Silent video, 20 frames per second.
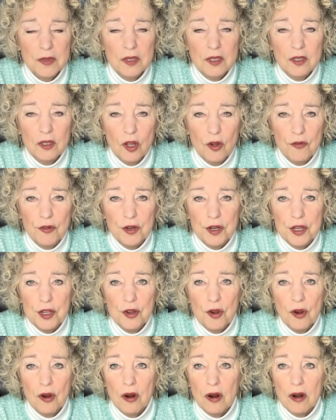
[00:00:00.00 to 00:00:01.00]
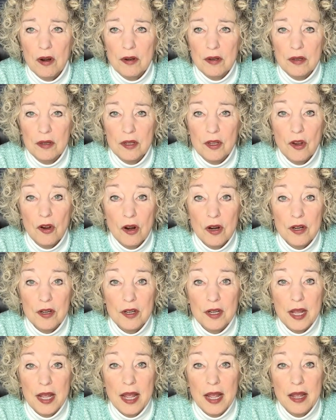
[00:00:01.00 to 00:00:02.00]
a little over a yard, yard
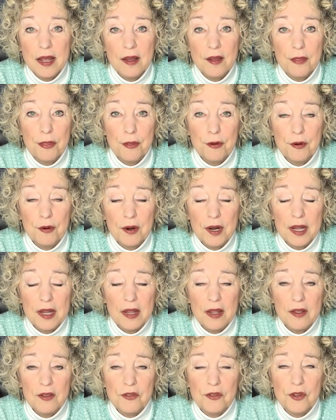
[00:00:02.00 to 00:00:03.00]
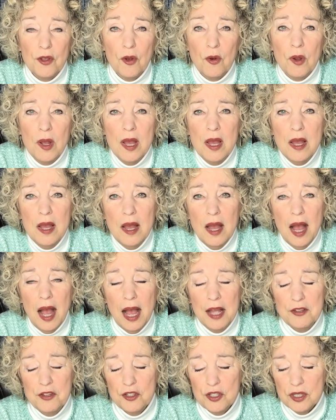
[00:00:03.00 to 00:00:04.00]
and a, a third, I guess. So
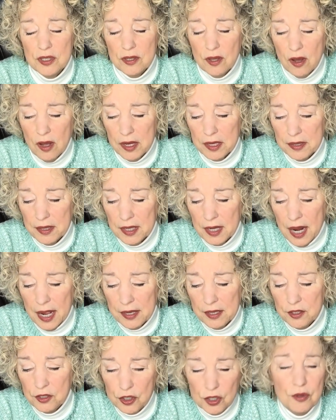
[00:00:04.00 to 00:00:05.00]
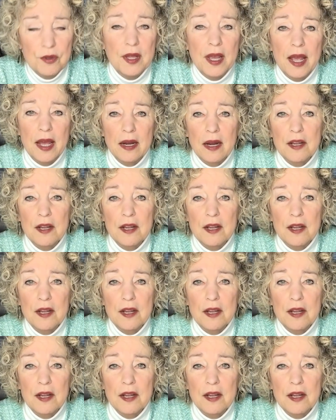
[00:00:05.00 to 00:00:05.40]
I just thought that I could do that.